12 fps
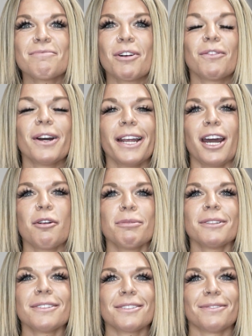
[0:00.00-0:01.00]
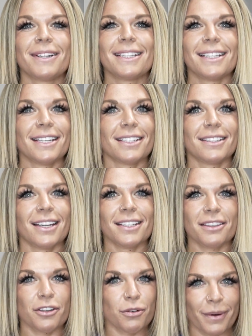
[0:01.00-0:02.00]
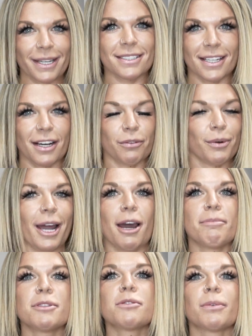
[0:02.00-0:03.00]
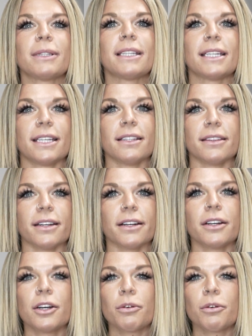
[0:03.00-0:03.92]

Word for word: But what happens when they get their weight down? What happens when they get there?